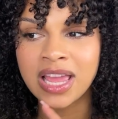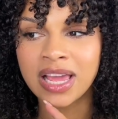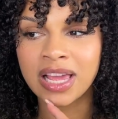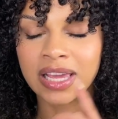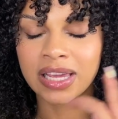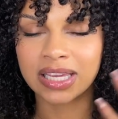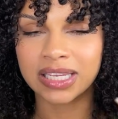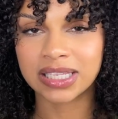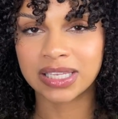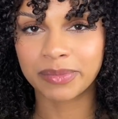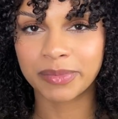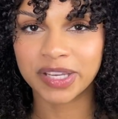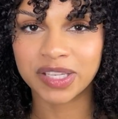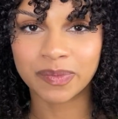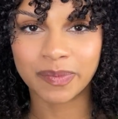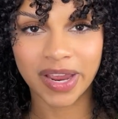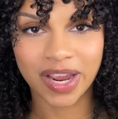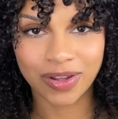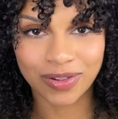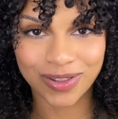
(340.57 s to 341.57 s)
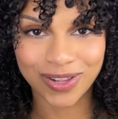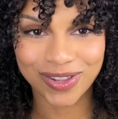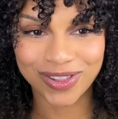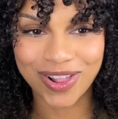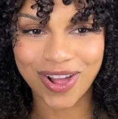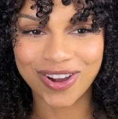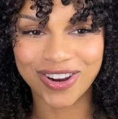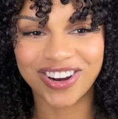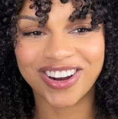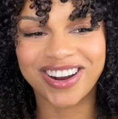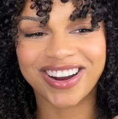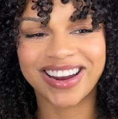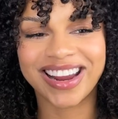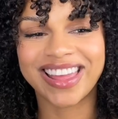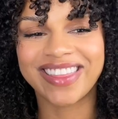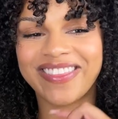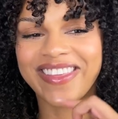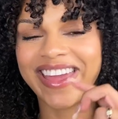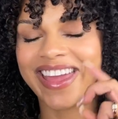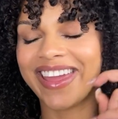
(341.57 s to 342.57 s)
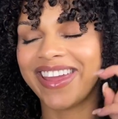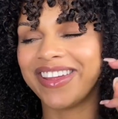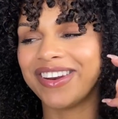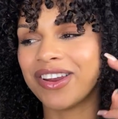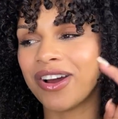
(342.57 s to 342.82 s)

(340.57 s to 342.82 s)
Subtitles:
because it makes my hair look longer. And then